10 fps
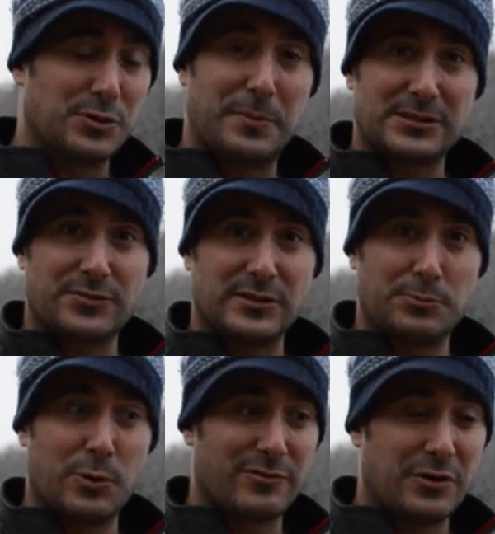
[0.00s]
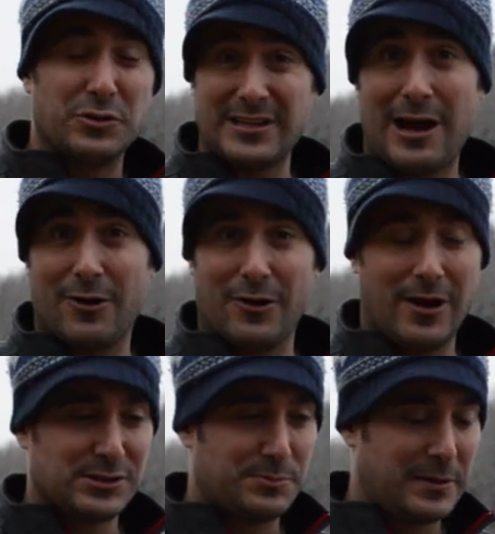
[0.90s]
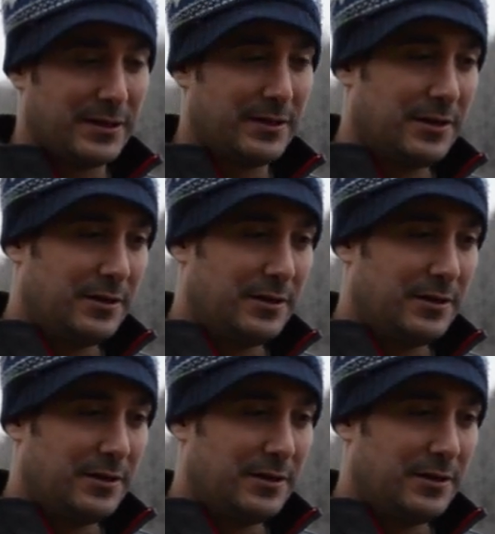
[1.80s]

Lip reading: her best friend's boyfriend, who's now her husband.